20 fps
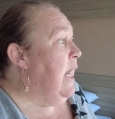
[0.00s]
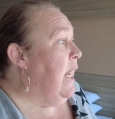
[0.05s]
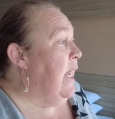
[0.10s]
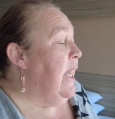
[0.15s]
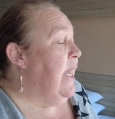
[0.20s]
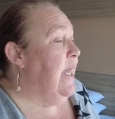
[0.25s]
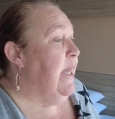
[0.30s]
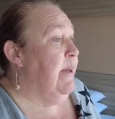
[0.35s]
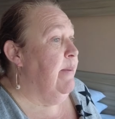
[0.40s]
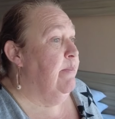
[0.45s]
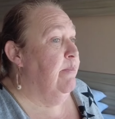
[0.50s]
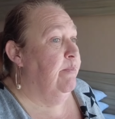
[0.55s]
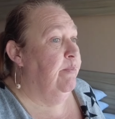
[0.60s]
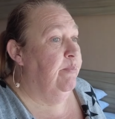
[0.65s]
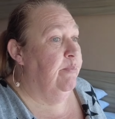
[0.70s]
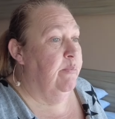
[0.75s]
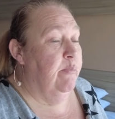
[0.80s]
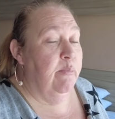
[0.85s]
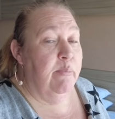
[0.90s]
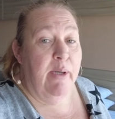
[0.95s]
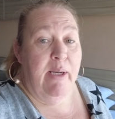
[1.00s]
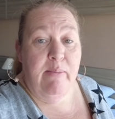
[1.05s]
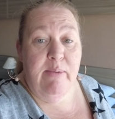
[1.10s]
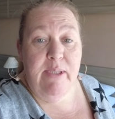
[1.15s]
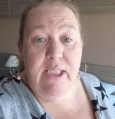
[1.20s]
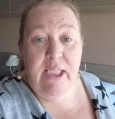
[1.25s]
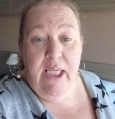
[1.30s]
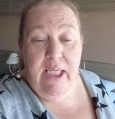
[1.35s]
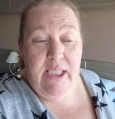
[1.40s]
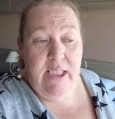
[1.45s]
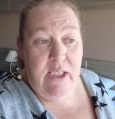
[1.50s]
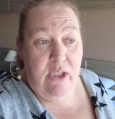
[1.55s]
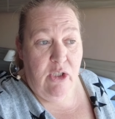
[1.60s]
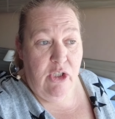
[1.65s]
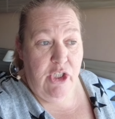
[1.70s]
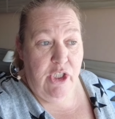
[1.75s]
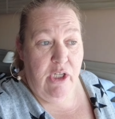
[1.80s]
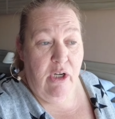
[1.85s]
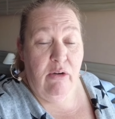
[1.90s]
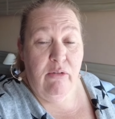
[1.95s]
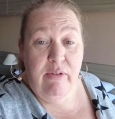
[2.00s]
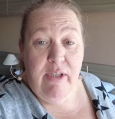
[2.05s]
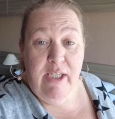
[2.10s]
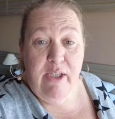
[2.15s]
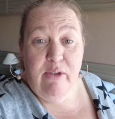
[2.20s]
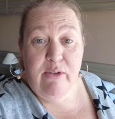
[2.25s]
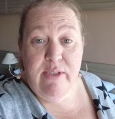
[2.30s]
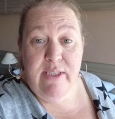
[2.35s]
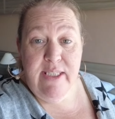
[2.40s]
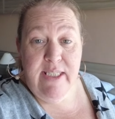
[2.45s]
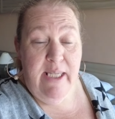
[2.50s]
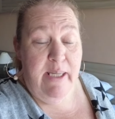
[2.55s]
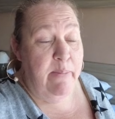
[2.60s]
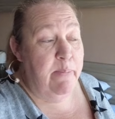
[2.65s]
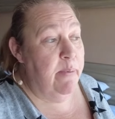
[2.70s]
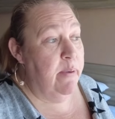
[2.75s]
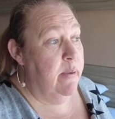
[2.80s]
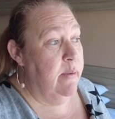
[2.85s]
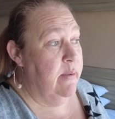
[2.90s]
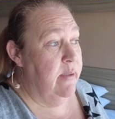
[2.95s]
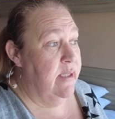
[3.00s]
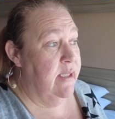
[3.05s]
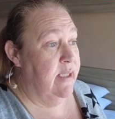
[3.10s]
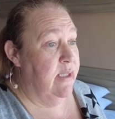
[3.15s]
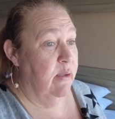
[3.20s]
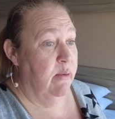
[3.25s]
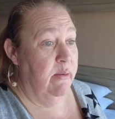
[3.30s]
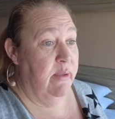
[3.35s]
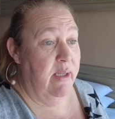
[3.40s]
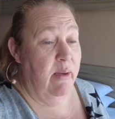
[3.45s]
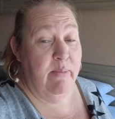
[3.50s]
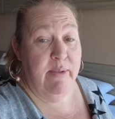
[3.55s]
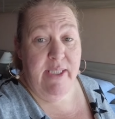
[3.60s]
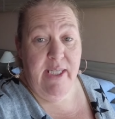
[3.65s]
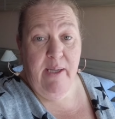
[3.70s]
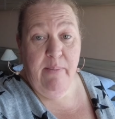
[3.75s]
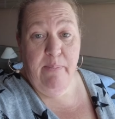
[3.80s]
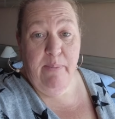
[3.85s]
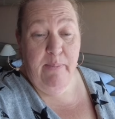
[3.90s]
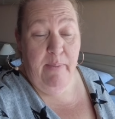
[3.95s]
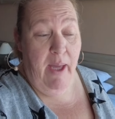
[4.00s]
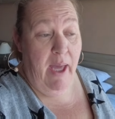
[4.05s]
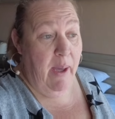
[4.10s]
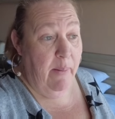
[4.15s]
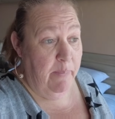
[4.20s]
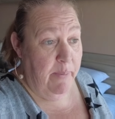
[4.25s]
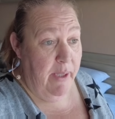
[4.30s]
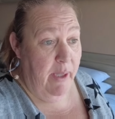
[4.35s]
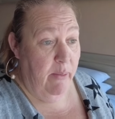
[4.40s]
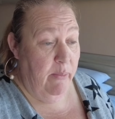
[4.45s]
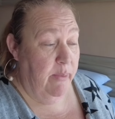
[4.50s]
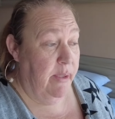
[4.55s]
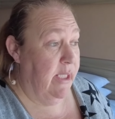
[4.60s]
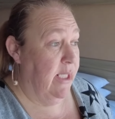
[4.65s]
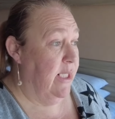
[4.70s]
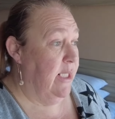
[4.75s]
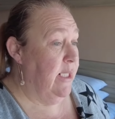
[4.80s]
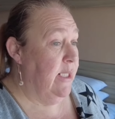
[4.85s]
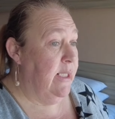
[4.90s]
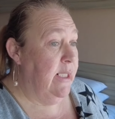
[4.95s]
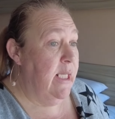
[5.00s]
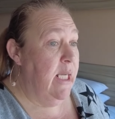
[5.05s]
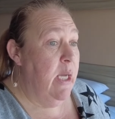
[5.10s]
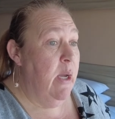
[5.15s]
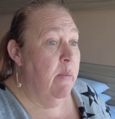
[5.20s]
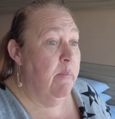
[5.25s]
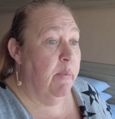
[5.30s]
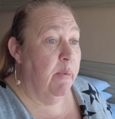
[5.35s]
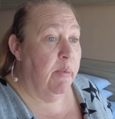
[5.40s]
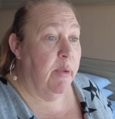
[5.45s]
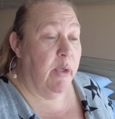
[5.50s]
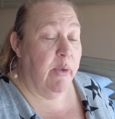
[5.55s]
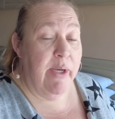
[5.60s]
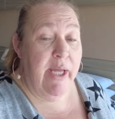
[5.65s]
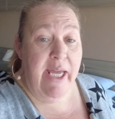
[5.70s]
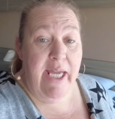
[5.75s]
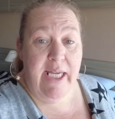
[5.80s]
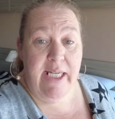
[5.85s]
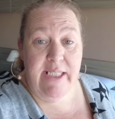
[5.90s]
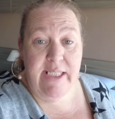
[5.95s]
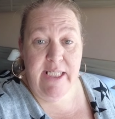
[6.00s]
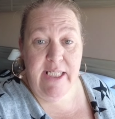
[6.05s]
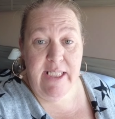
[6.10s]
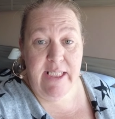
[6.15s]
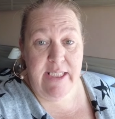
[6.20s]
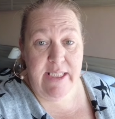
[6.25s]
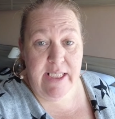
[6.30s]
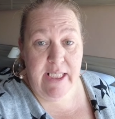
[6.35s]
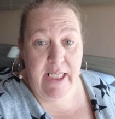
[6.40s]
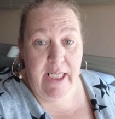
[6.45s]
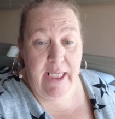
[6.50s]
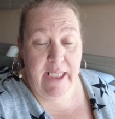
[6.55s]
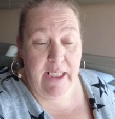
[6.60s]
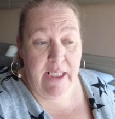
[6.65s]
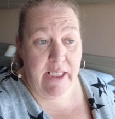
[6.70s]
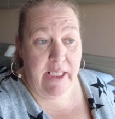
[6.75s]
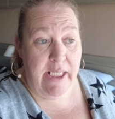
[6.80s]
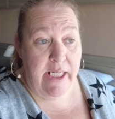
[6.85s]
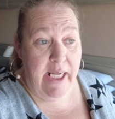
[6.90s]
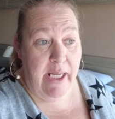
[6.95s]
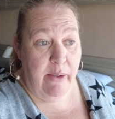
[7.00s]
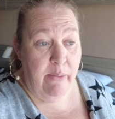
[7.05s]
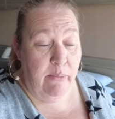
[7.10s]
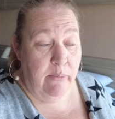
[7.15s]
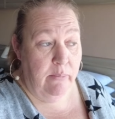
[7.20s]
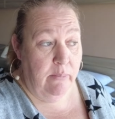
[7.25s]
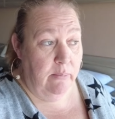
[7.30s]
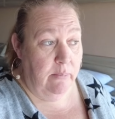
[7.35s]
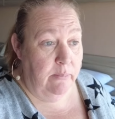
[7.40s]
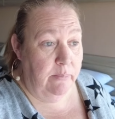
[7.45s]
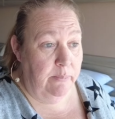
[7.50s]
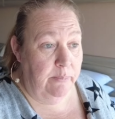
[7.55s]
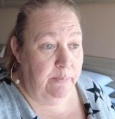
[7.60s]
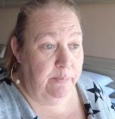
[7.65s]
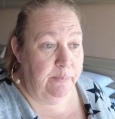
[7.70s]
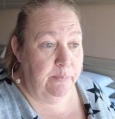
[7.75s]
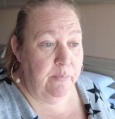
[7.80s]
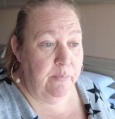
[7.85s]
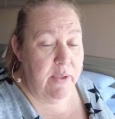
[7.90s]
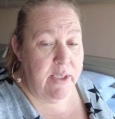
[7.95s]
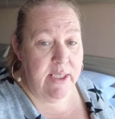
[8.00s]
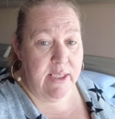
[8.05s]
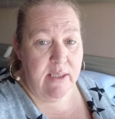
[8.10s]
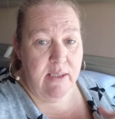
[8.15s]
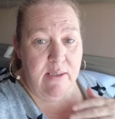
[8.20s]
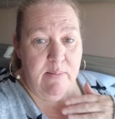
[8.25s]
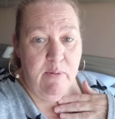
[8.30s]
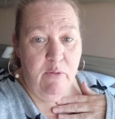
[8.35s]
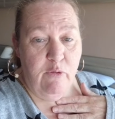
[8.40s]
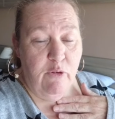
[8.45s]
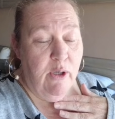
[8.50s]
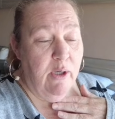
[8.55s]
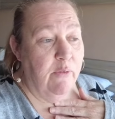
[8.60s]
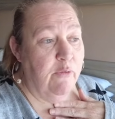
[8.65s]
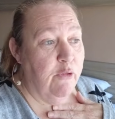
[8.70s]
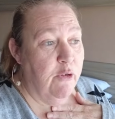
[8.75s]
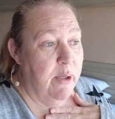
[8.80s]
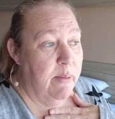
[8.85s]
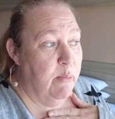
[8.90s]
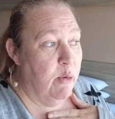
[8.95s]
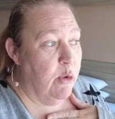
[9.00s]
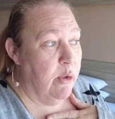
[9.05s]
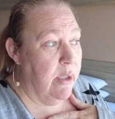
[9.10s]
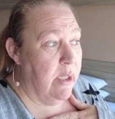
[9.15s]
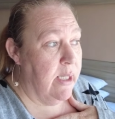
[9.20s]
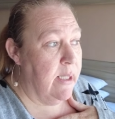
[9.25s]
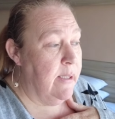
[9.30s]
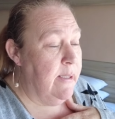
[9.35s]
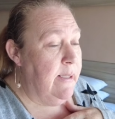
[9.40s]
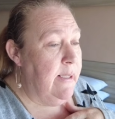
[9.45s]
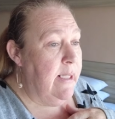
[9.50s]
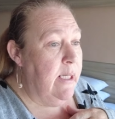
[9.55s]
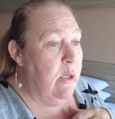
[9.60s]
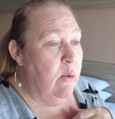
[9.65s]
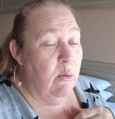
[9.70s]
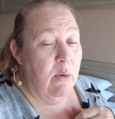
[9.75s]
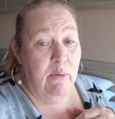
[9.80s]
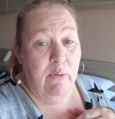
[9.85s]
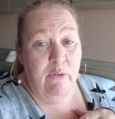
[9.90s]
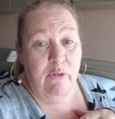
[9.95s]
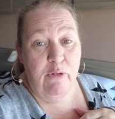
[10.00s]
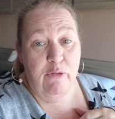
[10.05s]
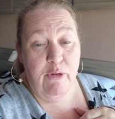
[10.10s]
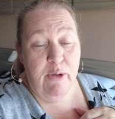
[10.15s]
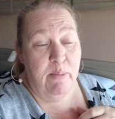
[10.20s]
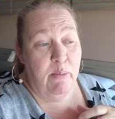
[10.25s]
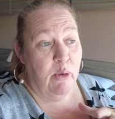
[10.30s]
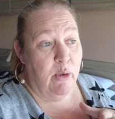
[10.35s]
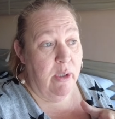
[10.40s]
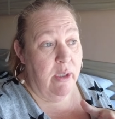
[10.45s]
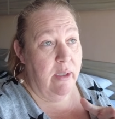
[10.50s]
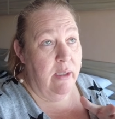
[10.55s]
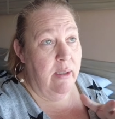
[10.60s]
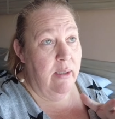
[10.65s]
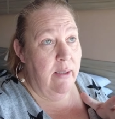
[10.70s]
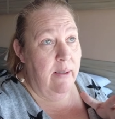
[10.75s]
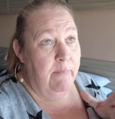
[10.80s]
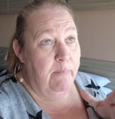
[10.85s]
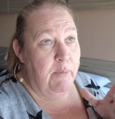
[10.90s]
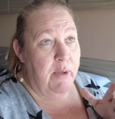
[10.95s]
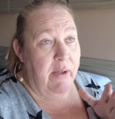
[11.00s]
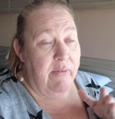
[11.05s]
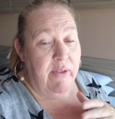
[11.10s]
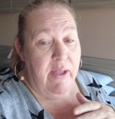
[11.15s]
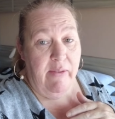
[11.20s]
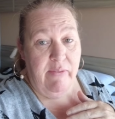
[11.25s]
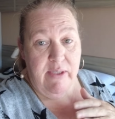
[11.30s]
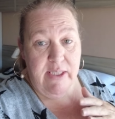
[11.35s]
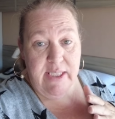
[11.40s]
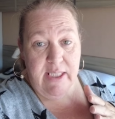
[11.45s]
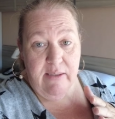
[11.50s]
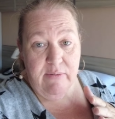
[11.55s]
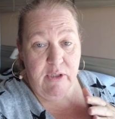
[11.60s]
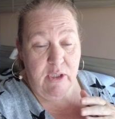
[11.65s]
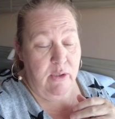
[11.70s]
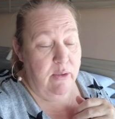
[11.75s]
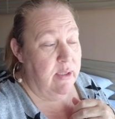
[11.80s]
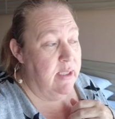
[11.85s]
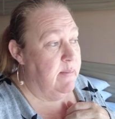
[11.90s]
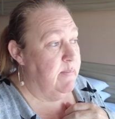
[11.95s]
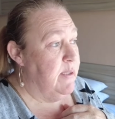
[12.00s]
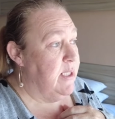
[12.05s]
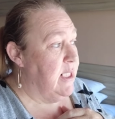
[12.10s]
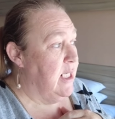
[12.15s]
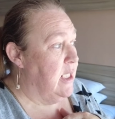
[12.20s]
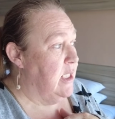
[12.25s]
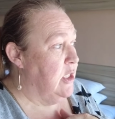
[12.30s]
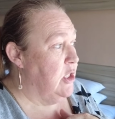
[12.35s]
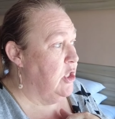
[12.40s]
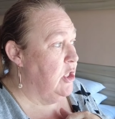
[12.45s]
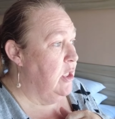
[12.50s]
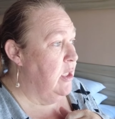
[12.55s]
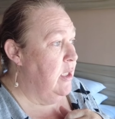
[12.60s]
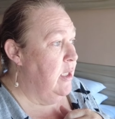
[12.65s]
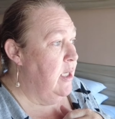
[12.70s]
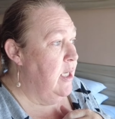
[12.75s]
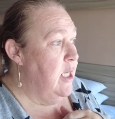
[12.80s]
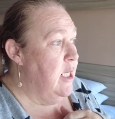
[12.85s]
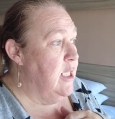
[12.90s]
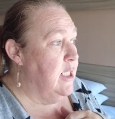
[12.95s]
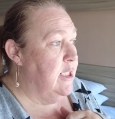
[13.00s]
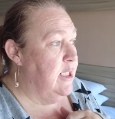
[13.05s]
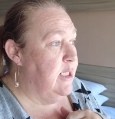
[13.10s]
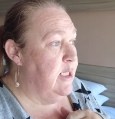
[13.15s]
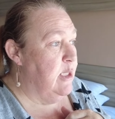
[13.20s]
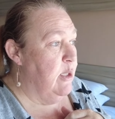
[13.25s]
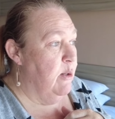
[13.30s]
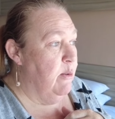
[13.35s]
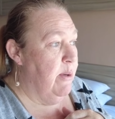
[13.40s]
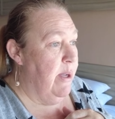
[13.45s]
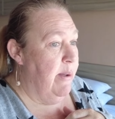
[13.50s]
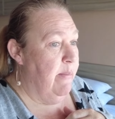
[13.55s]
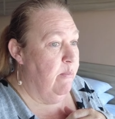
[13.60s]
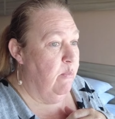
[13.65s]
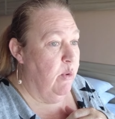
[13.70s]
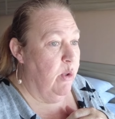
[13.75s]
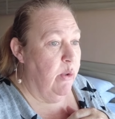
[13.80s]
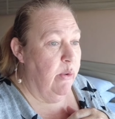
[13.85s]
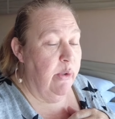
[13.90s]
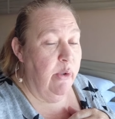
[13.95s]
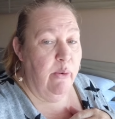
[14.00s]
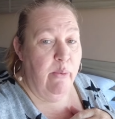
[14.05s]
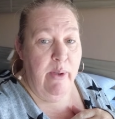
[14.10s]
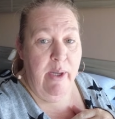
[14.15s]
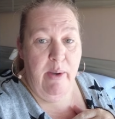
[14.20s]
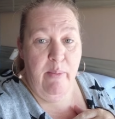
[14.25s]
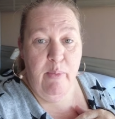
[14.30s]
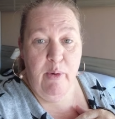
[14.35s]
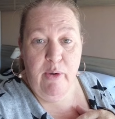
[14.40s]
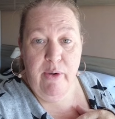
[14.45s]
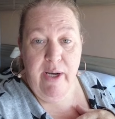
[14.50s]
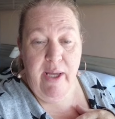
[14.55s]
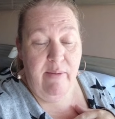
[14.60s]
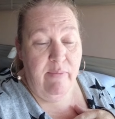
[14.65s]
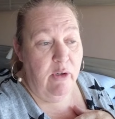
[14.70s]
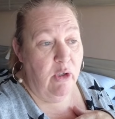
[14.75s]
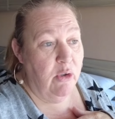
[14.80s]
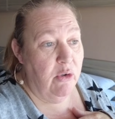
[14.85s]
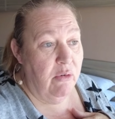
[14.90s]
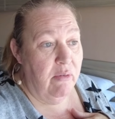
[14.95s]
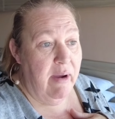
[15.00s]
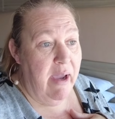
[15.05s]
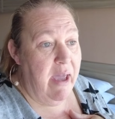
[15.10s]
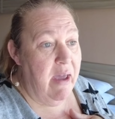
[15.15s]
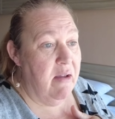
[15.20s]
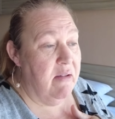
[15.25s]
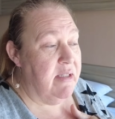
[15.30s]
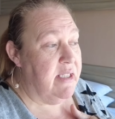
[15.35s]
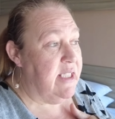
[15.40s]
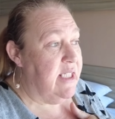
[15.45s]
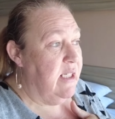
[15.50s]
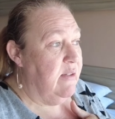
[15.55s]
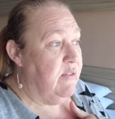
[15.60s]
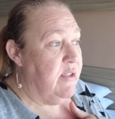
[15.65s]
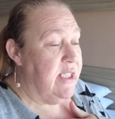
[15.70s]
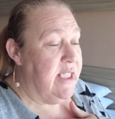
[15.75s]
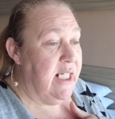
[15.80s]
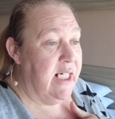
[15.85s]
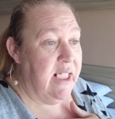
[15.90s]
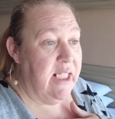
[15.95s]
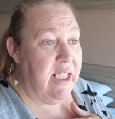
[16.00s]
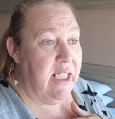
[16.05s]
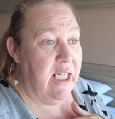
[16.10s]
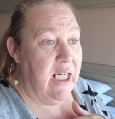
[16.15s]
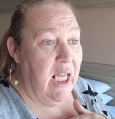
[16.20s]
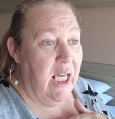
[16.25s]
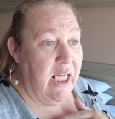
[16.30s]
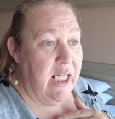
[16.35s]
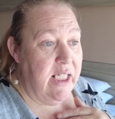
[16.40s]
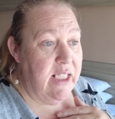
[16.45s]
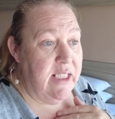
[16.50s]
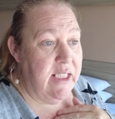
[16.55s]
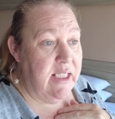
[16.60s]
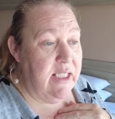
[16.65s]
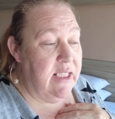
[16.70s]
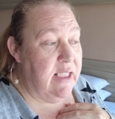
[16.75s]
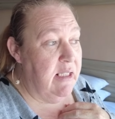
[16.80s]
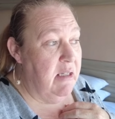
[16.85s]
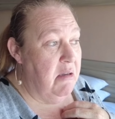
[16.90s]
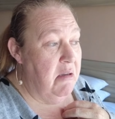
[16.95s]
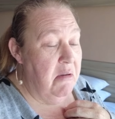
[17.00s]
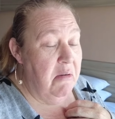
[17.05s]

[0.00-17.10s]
Um, but I was delighted because she got a really good sleep, so that was happy, happy out with that. But we're going to head into Clarny now, excuse me, for our free morning well, we have a free morning and then this afternoon is massage. So um, we're going to go in, we're going to have a look around, see if there's anything nice,